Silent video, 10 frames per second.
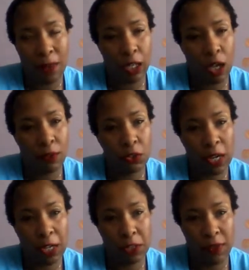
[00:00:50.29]
my law of
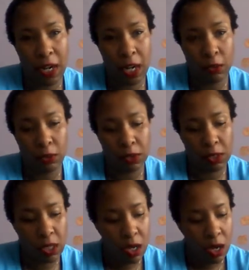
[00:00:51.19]
attraction
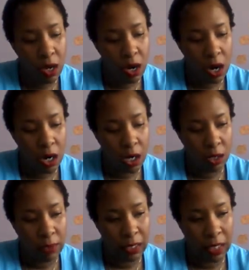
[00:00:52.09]
videos, a
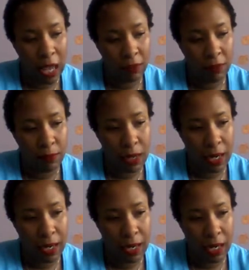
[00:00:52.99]
lot of
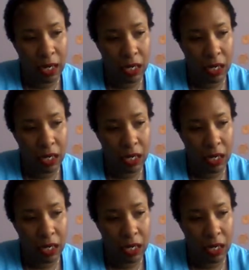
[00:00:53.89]
my